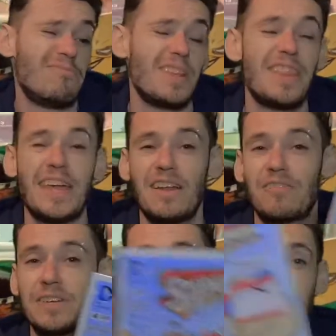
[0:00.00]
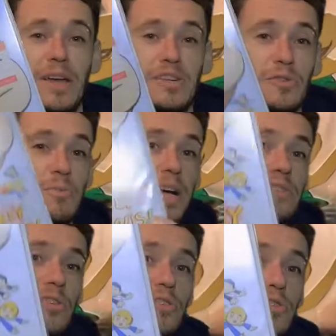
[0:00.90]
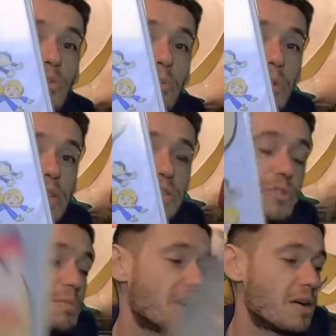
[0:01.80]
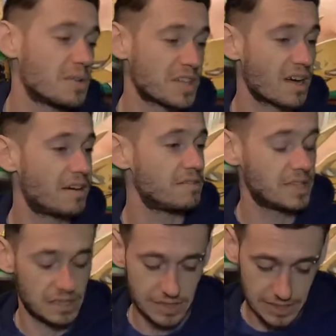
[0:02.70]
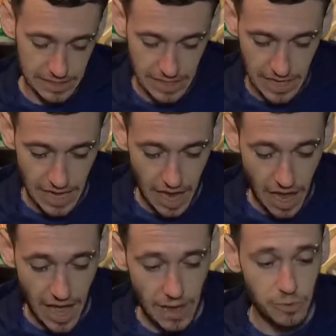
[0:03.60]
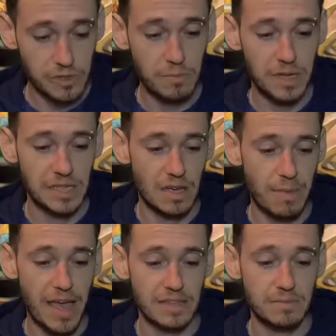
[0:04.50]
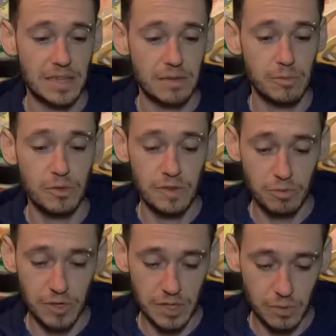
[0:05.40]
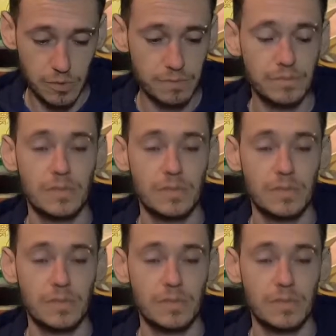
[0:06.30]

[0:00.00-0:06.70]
They're nothing special, but it's got Superboy and Supergirl on the cover. I also picked up X-Men the movie prequel,